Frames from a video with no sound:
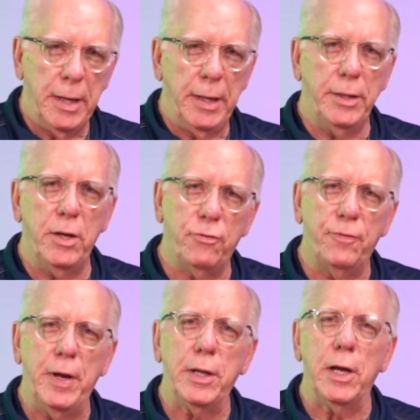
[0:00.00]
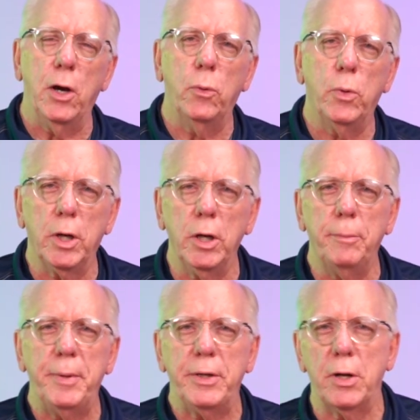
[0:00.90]
In this video, we're going to
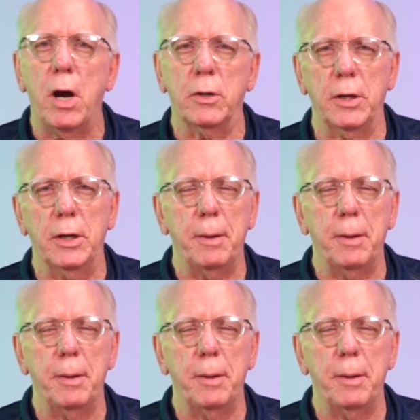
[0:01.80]
be talking